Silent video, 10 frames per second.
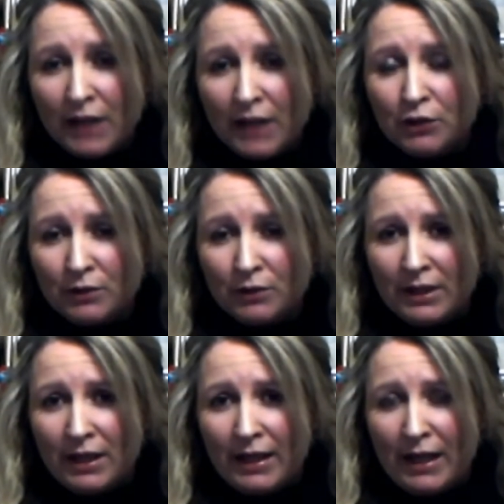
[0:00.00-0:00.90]
that's why
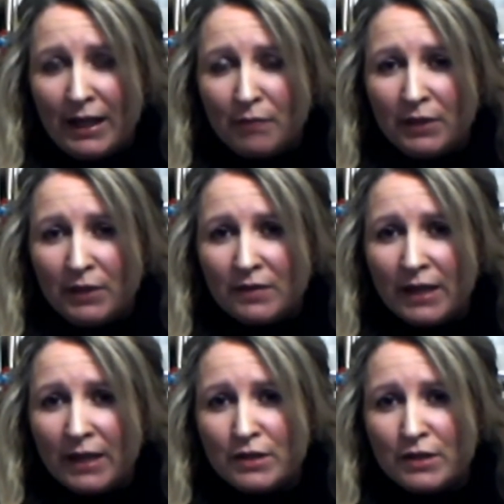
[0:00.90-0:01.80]
I joined the
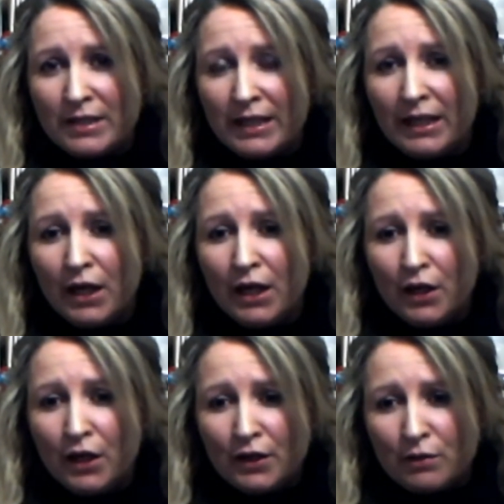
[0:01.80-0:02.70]
ILN, because I could
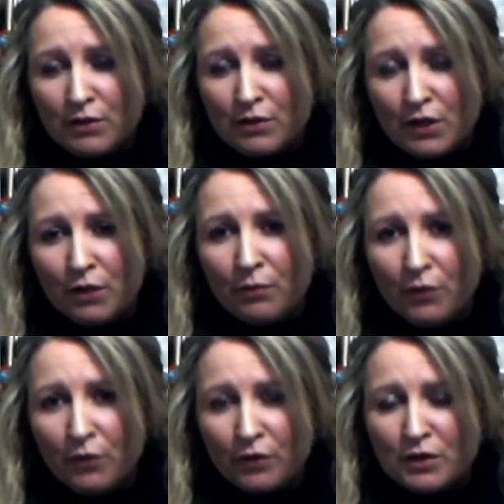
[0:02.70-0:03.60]
see that there
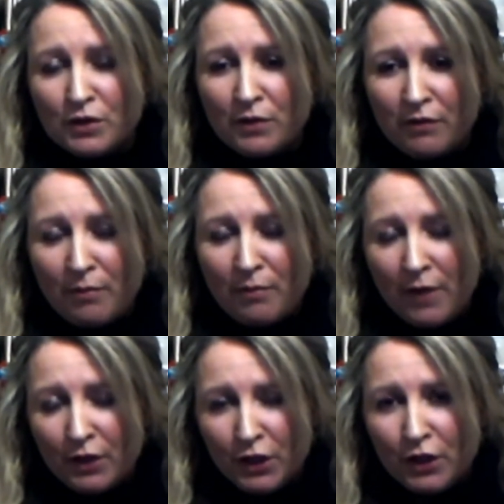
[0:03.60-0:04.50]
was so
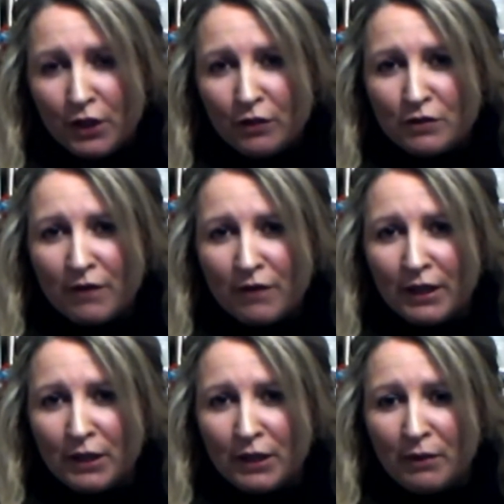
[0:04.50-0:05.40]
much of a
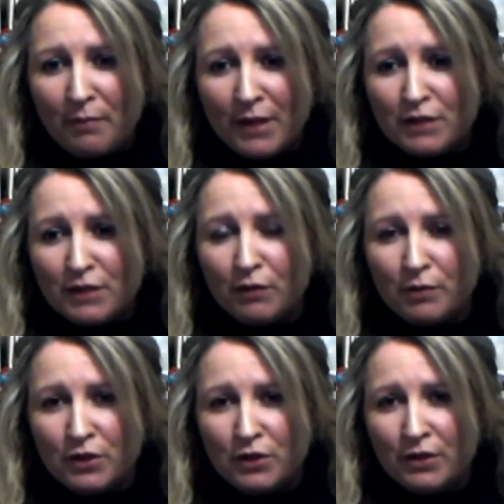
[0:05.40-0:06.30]
huge value and a
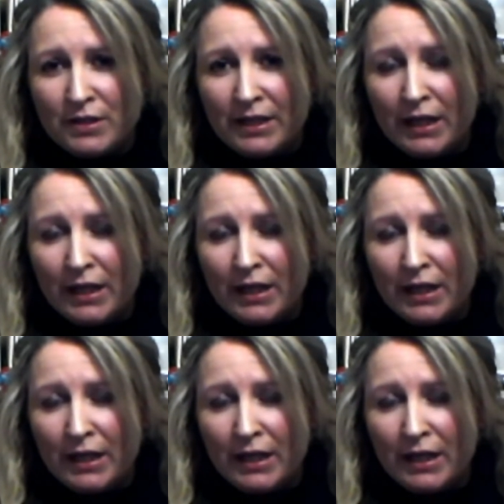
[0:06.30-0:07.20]
massive
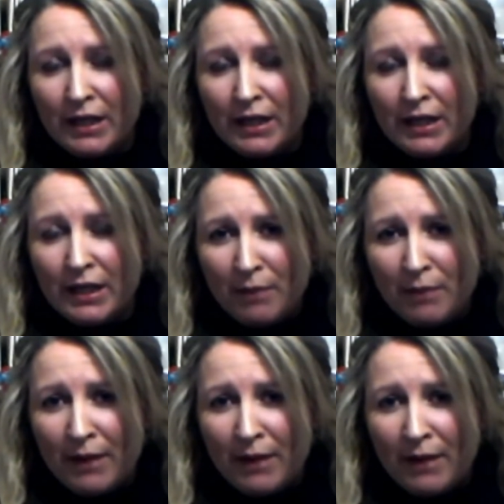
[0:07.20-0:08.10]
opportunity for
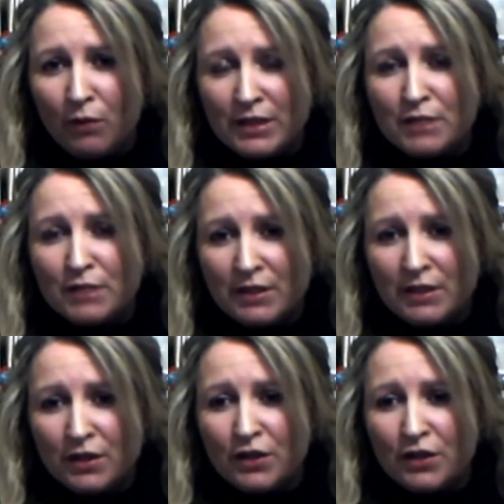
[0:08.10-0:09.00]
people out there who are
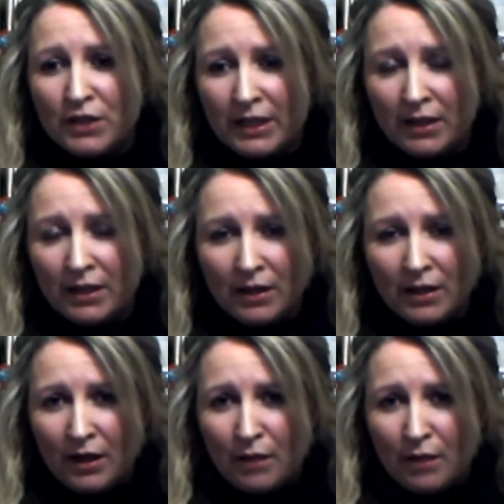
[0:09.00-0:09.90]
desperately
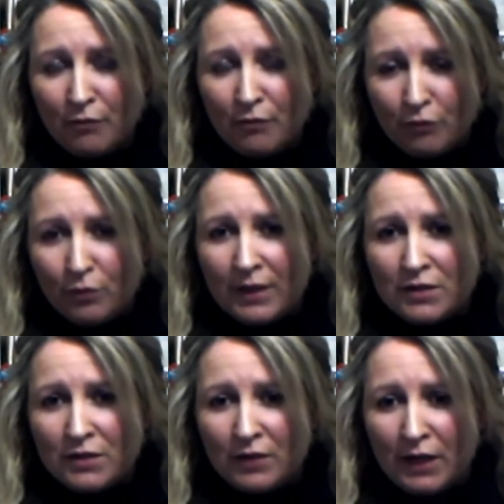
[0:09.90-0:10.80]
searching
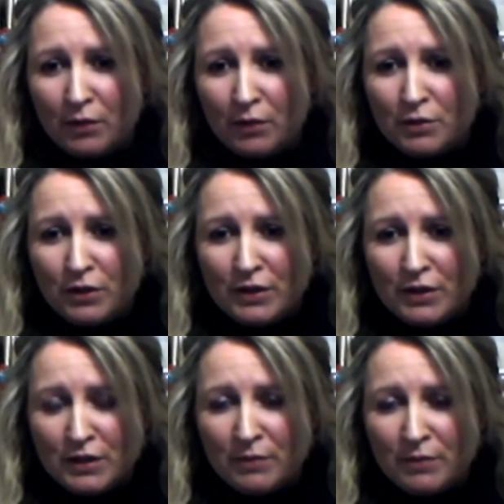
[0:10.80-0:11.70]
for that
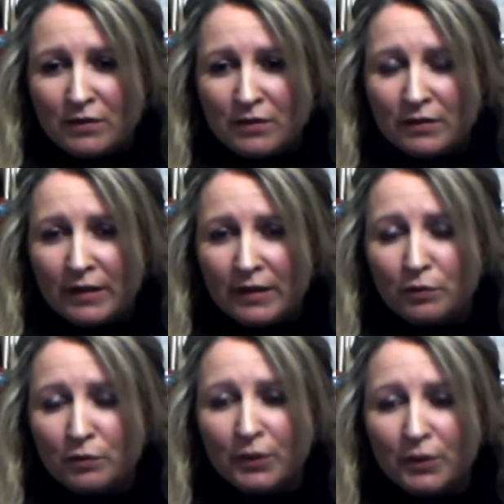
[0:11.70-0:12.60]
online opportunity to
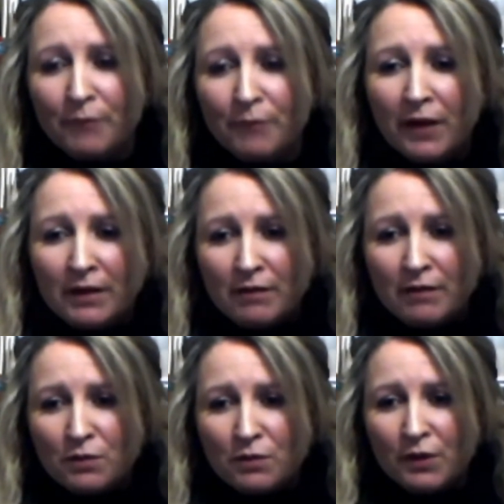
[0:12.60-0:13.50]
be successful.
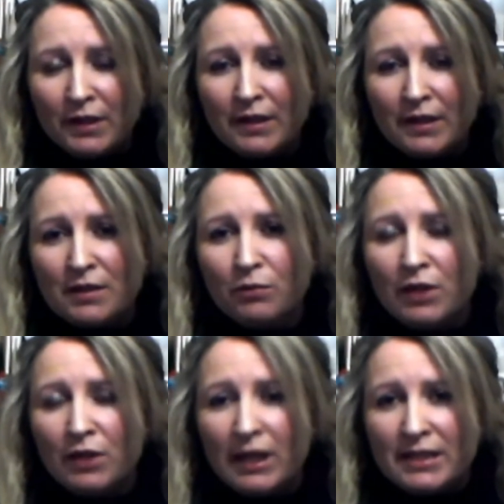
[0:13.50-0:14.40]
But there is
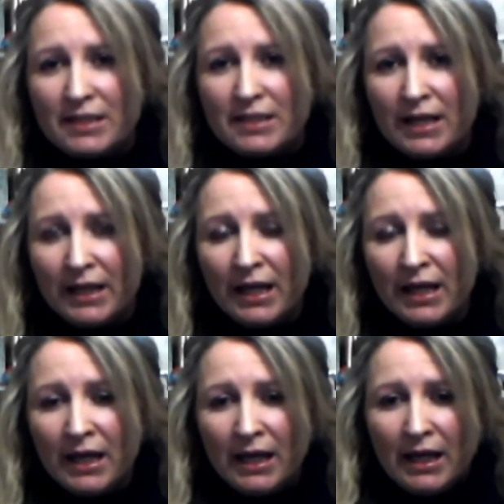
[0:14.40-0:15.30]
one thing that I would like
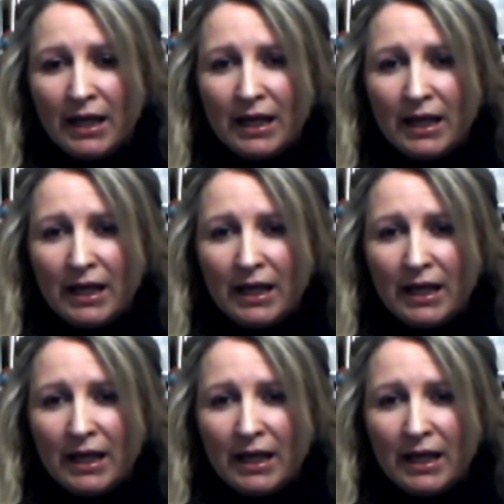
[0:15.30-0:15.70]
to say.